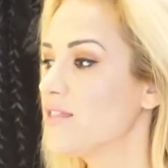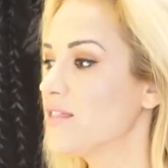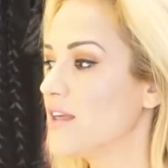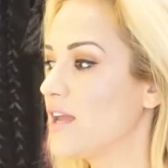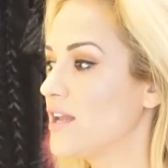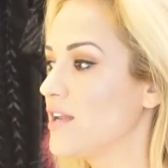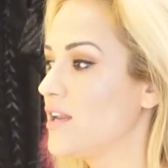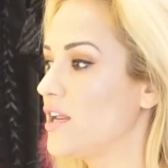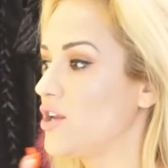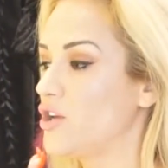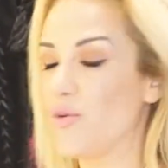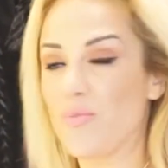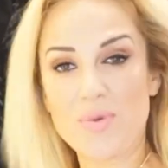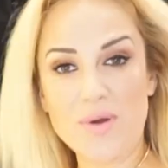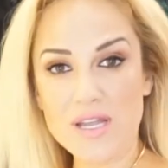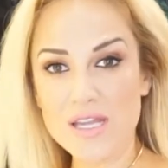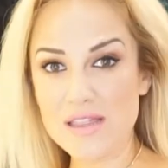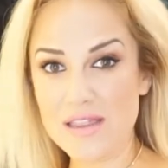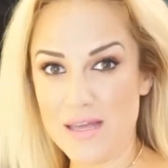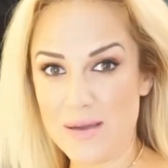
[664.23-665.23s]
then, and you're
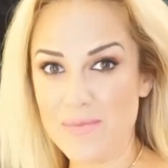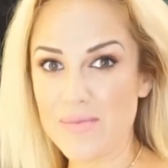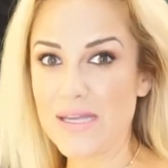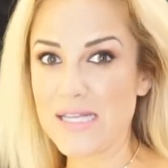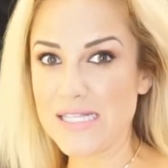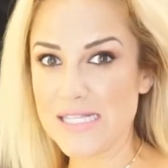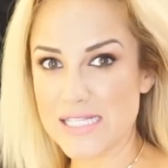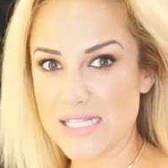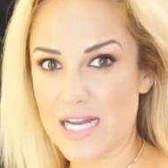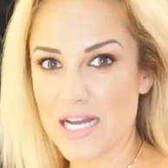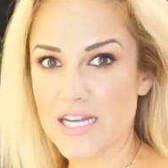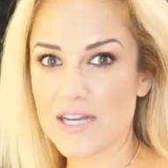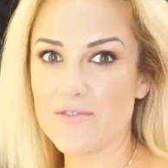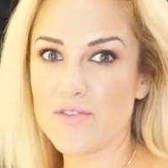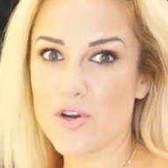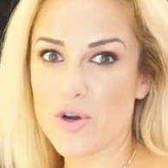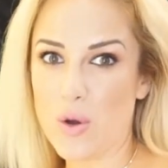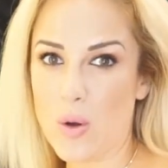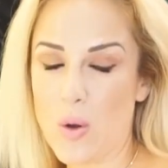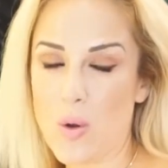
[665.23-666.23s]
bringing them inside of
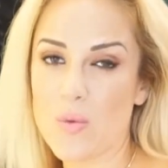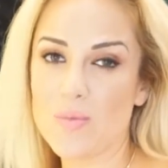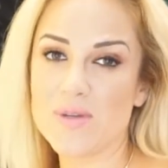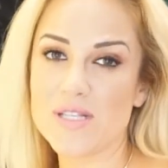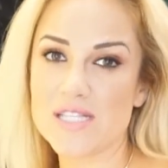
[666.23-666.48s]
your home,